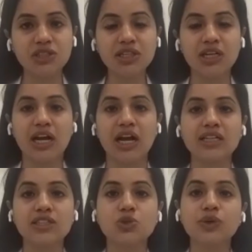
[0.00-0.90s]
and it's
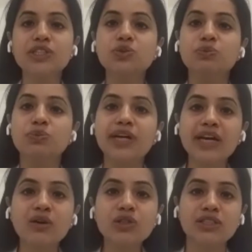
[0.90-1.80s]
going to bring
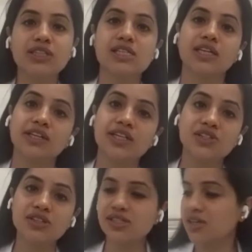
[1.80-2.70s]
out the
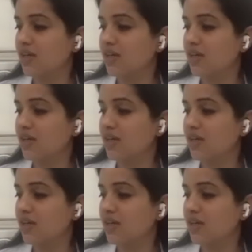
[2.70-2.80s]
secretions